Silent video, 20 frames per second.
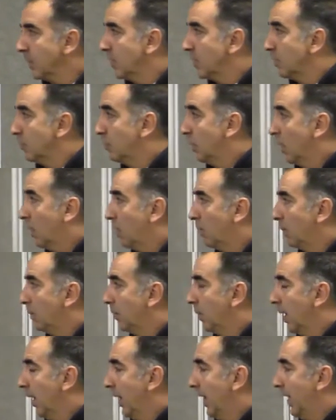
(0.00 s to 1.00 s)
So
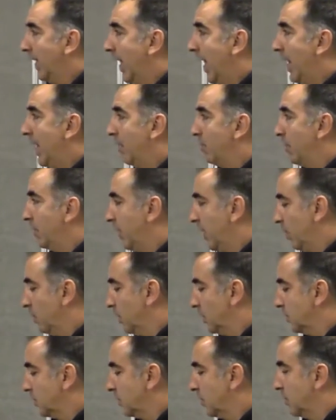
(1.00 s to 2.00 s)
again, everything
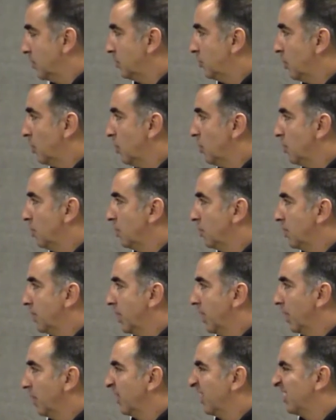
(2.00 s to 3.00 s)
was, let me show you,
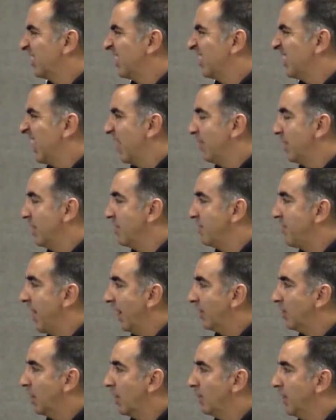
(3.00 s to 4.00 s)
this have an
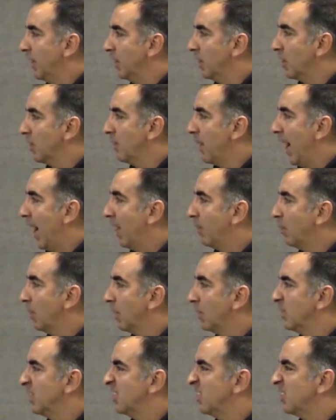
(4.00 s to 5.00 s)
effect on me, good or bad? Well,
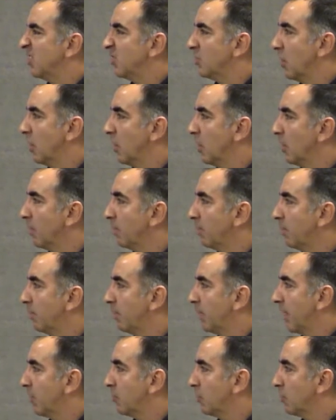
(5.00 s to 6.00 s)
let me just show you a
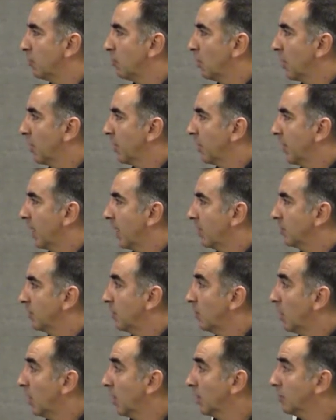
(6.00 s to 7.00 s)
picture's worth
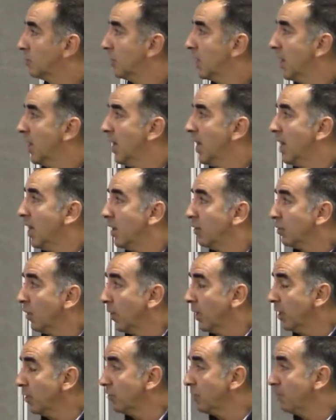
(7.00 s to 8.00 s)
1,000 words.
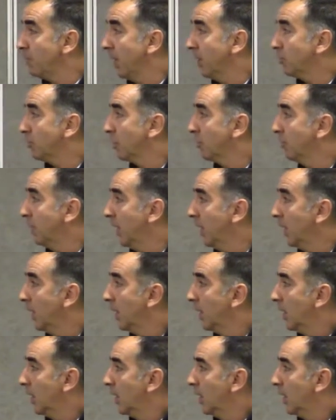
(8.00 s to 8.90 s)
So here's a picture of me